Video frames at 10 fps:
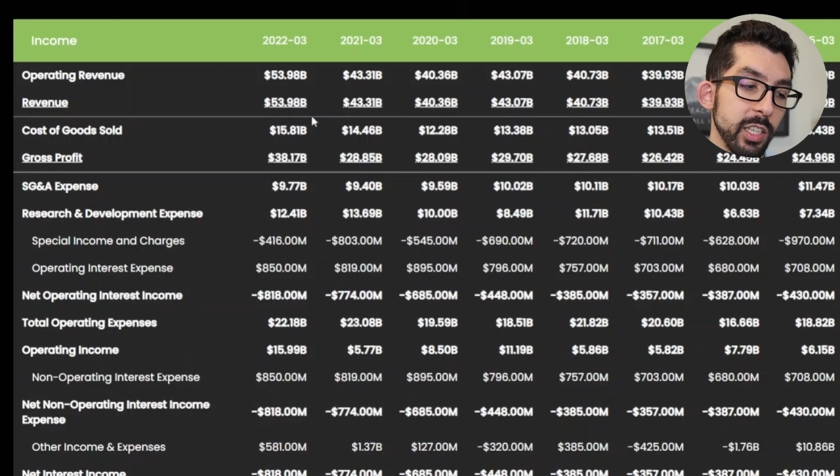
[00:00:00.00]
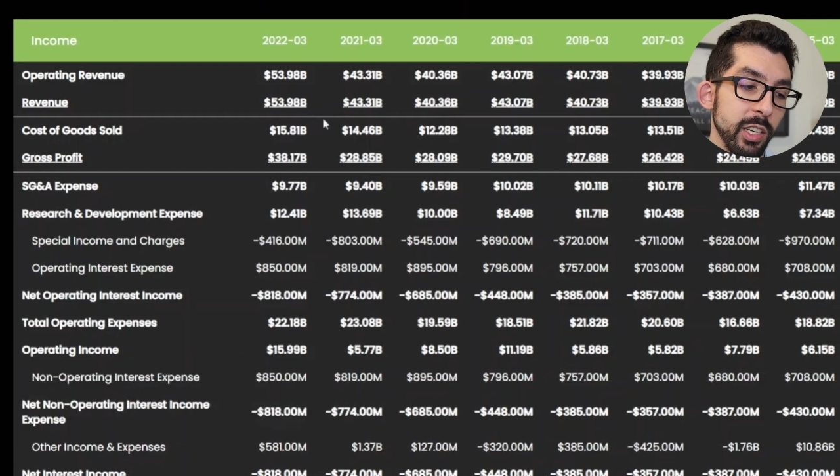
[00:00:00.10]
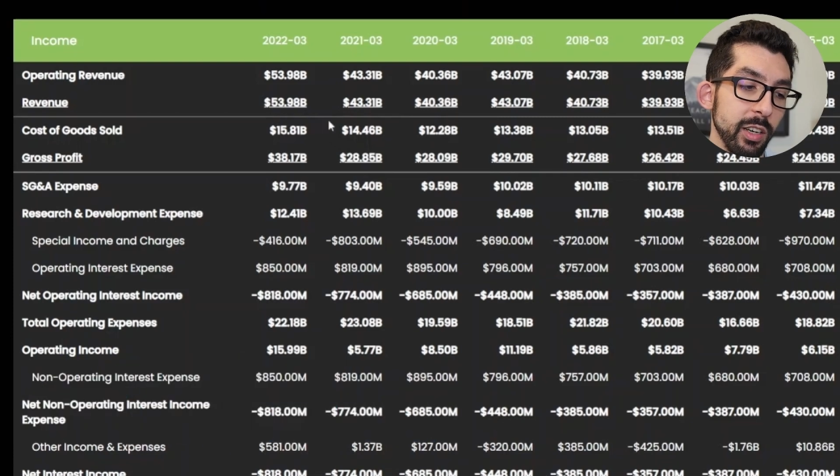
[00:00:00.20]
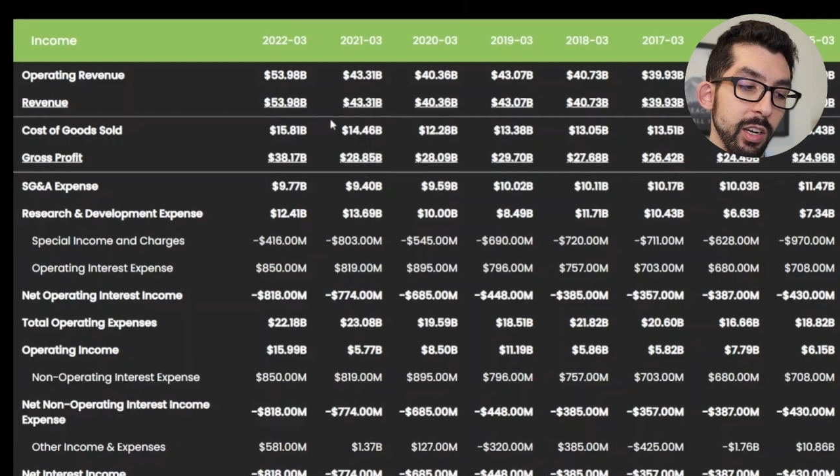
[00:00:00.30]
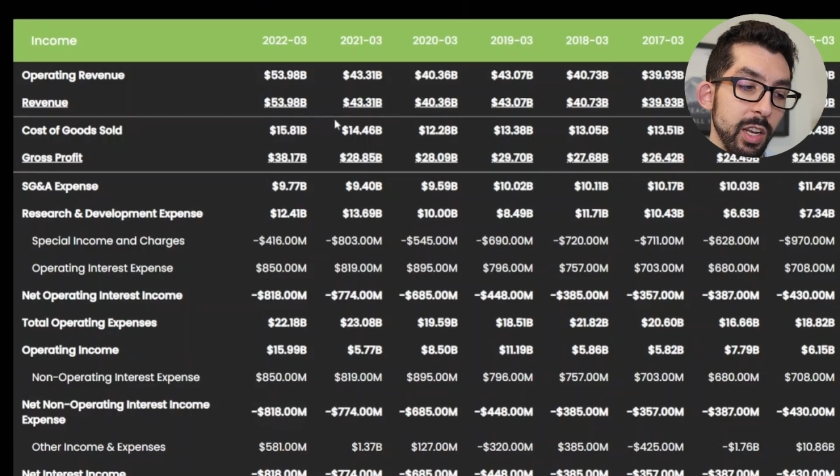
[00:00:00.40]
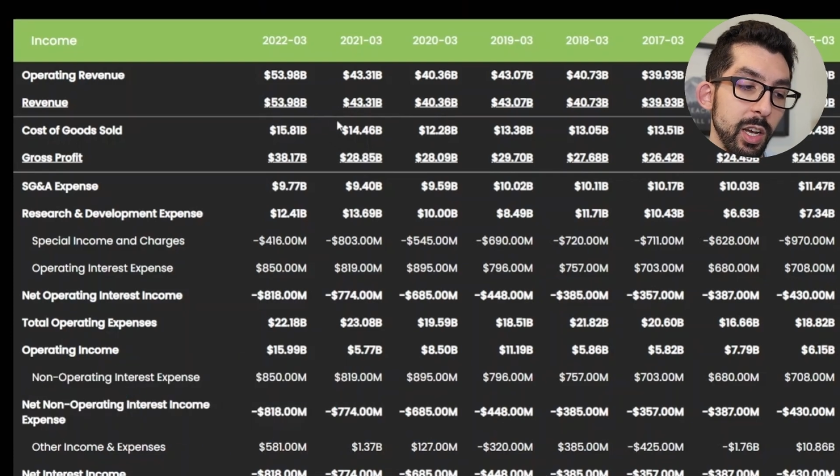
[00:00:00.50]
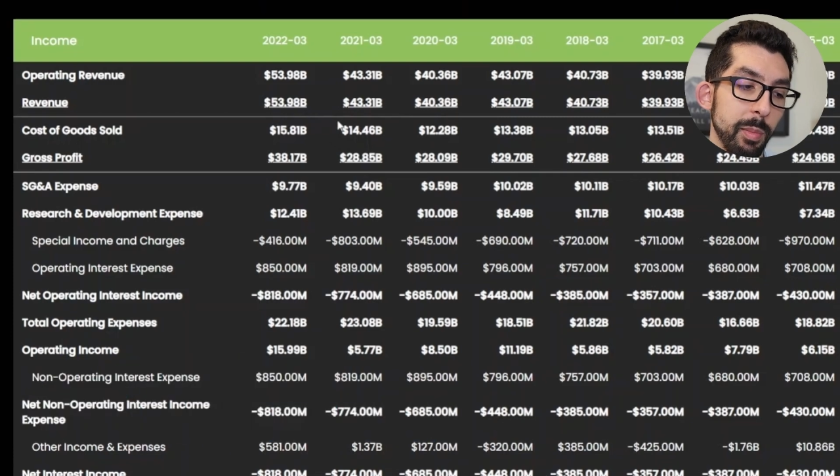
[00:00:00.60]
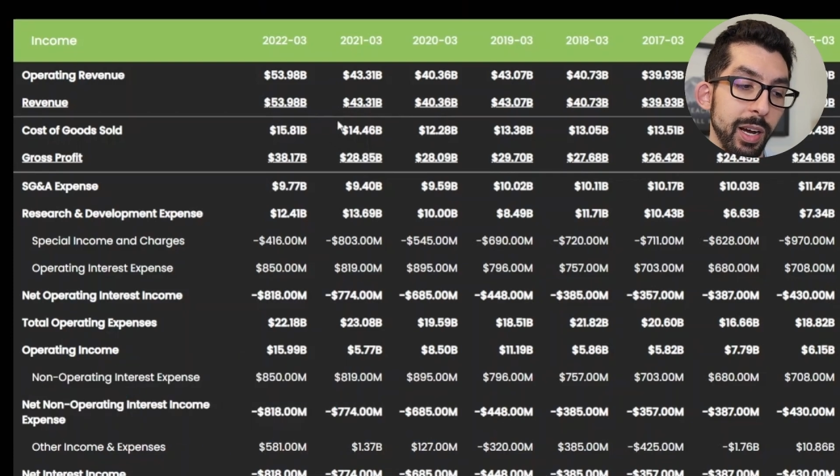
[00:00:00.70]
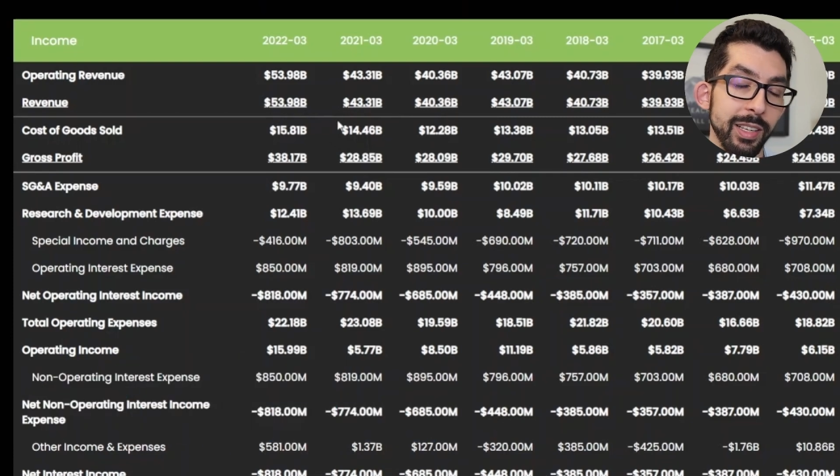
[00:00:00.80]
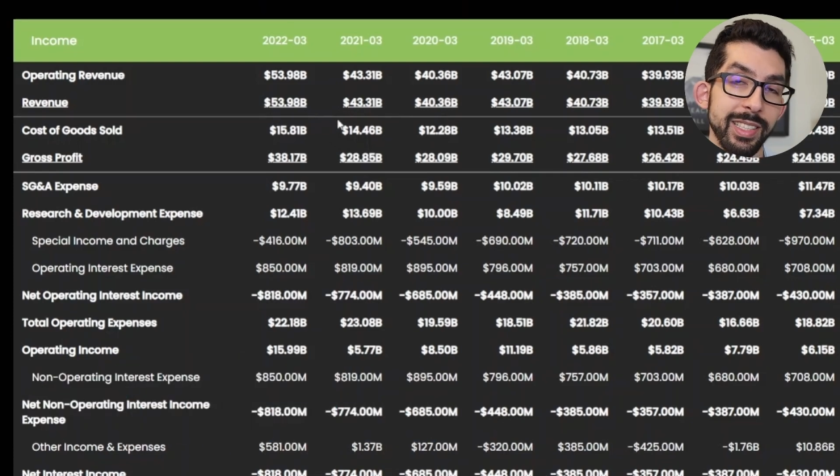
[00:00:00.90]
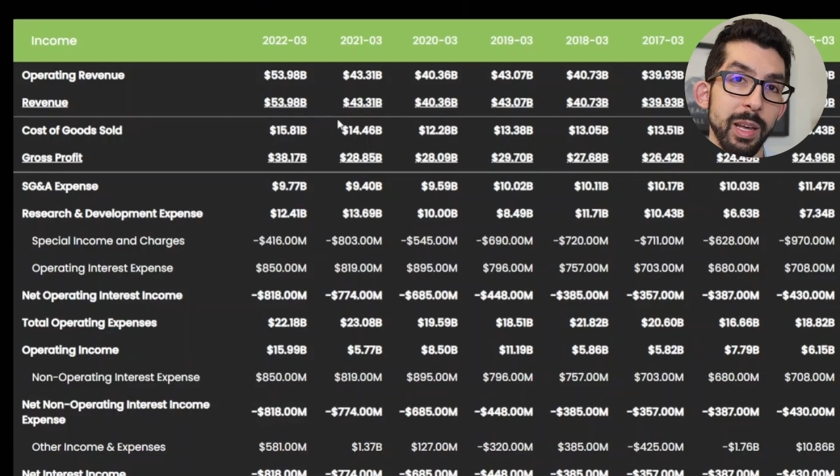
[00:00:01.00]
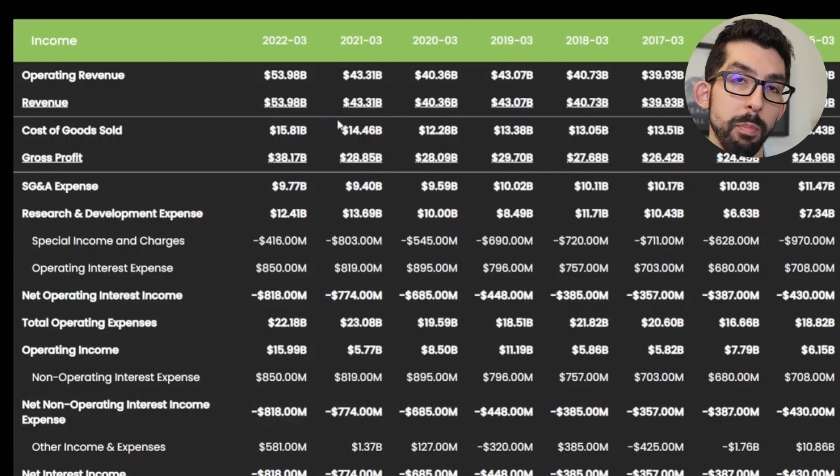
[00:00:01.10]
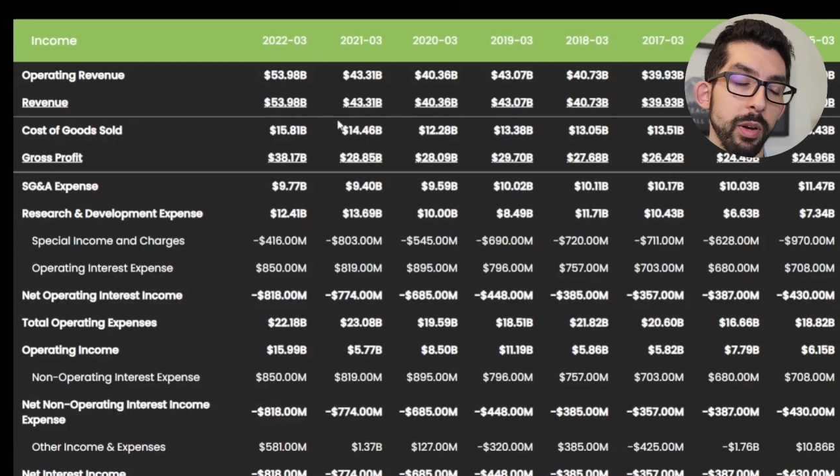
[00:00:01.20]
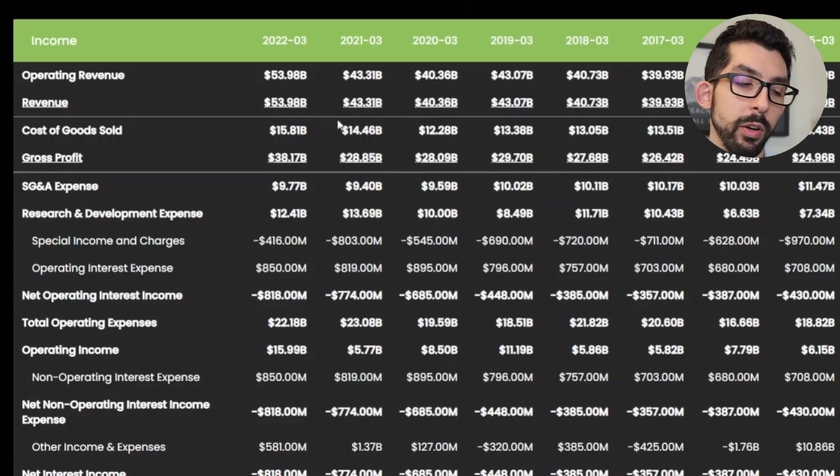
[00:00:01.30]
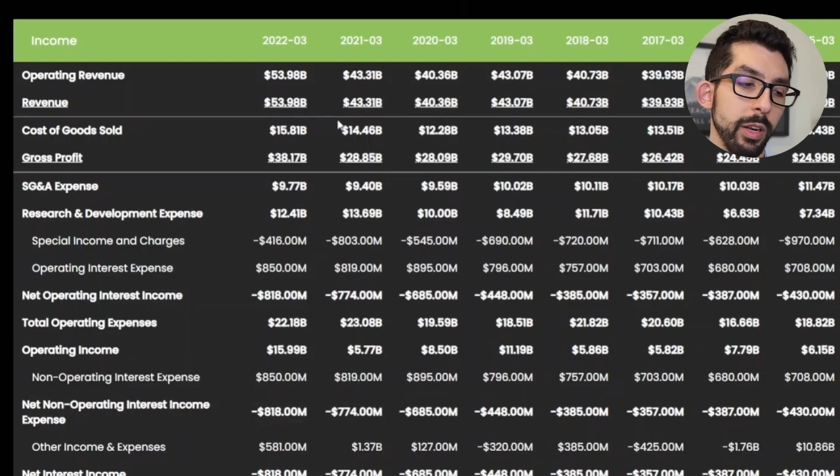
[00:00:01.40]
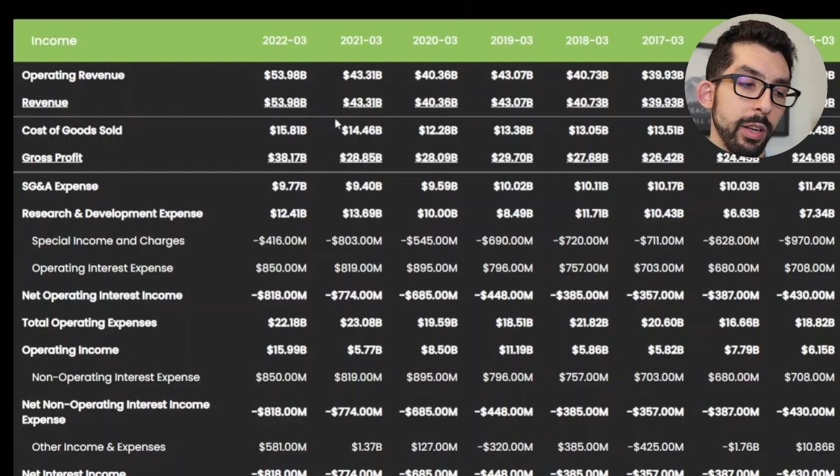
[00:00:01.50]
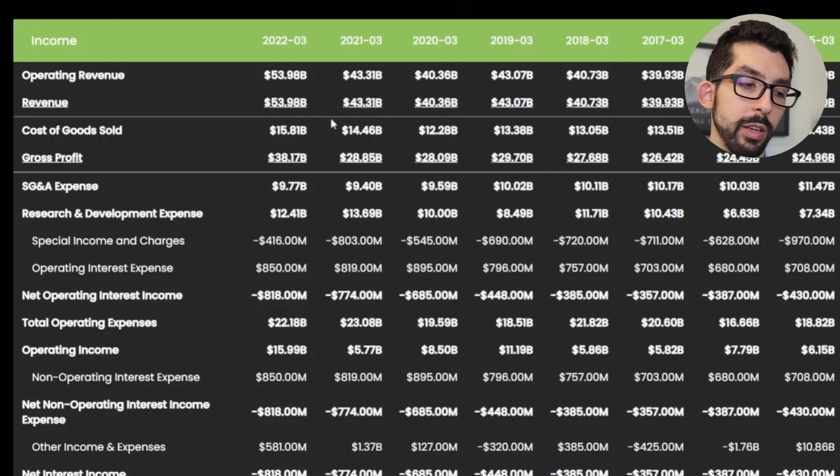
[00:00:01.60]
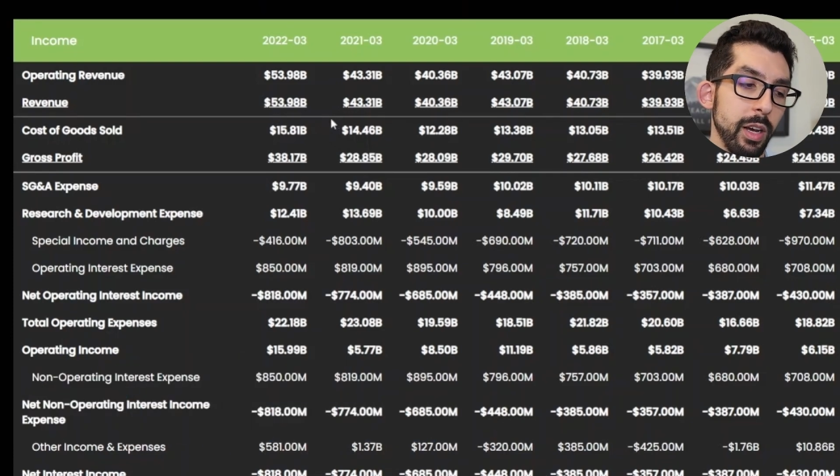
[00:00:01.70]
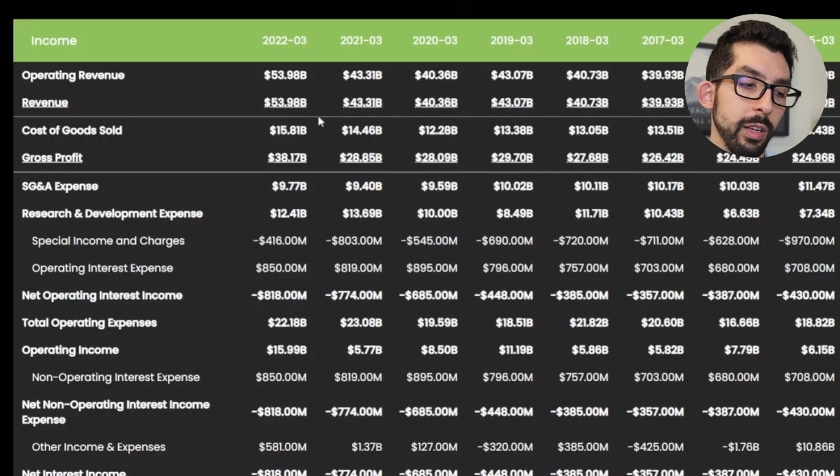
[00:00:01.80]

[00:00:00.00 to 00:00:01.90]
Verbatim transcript: year, about a $10 billion